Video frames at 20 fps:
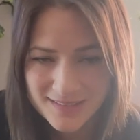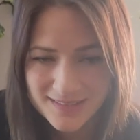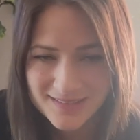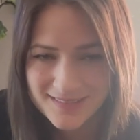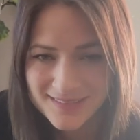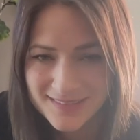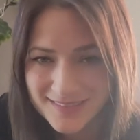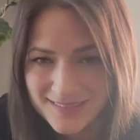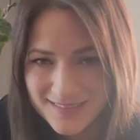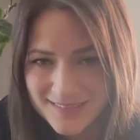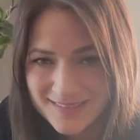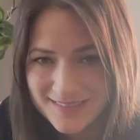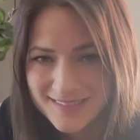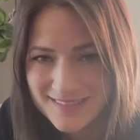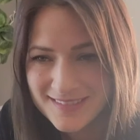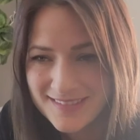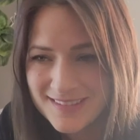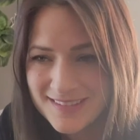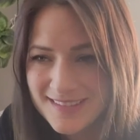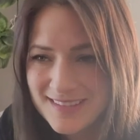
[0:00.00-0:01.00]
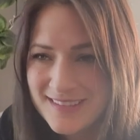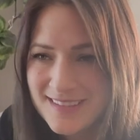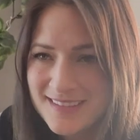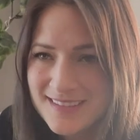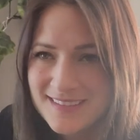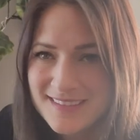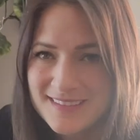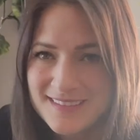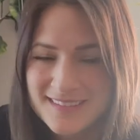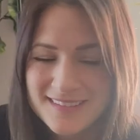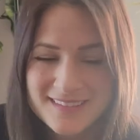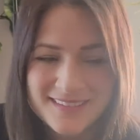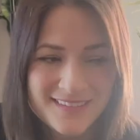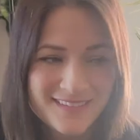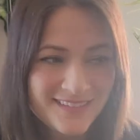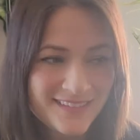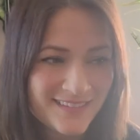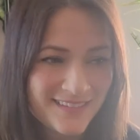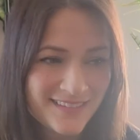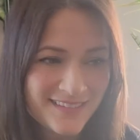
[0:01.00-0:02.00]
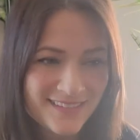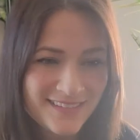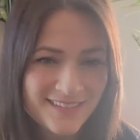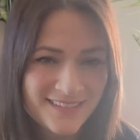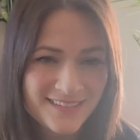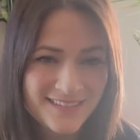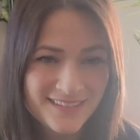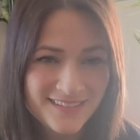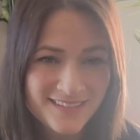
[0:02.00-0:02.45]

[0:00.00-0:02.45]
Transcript: Nobody speaks.